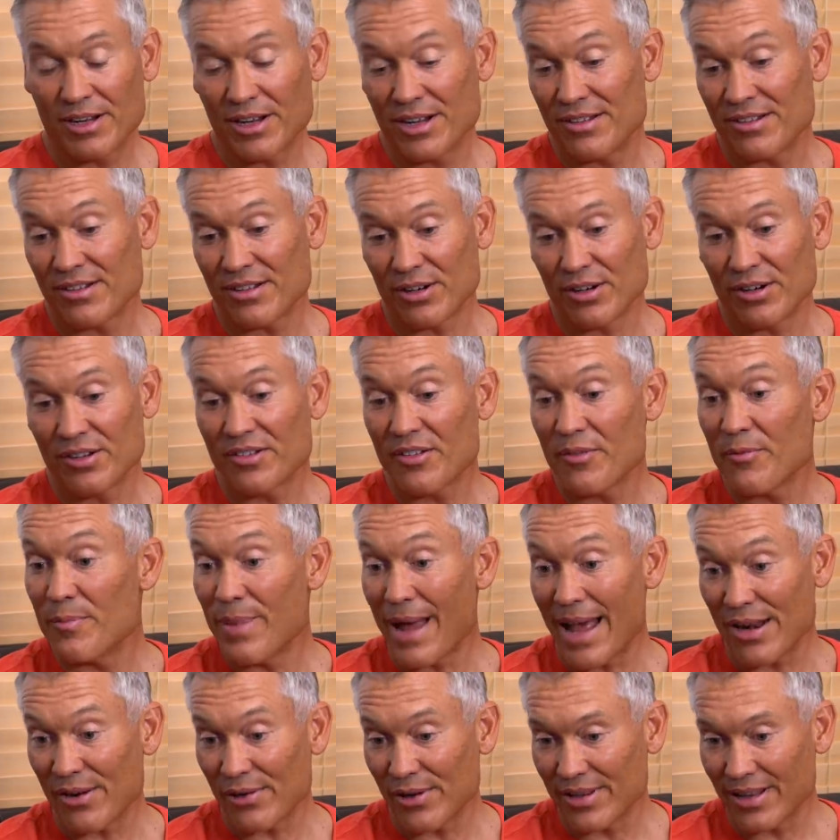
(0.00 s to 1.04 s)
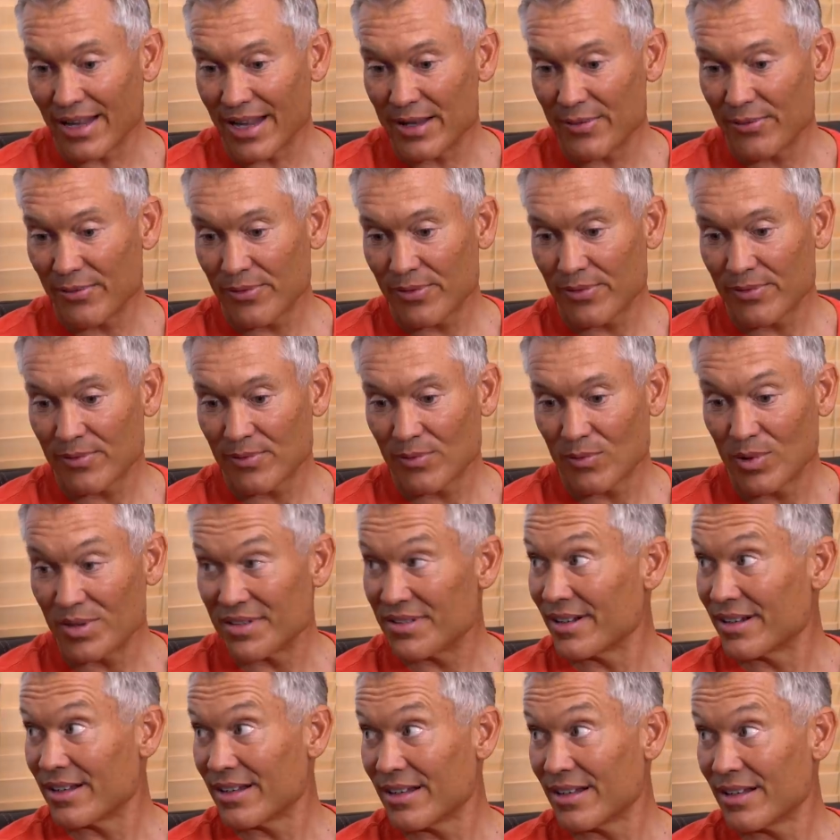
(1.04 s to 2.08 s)
The concerns of battery life
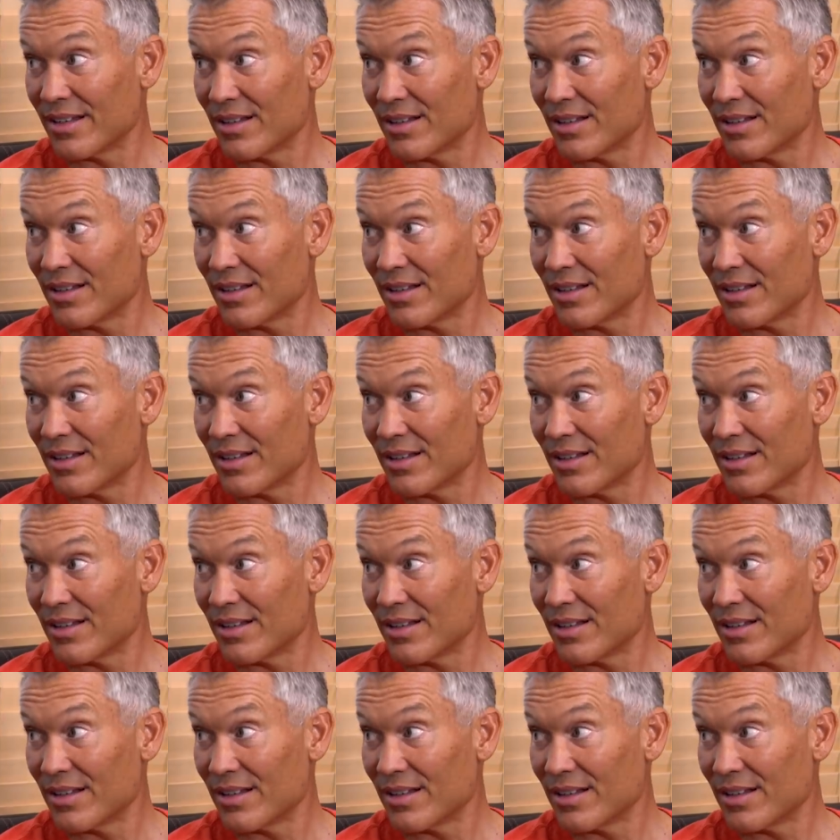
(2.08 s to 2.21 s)
was a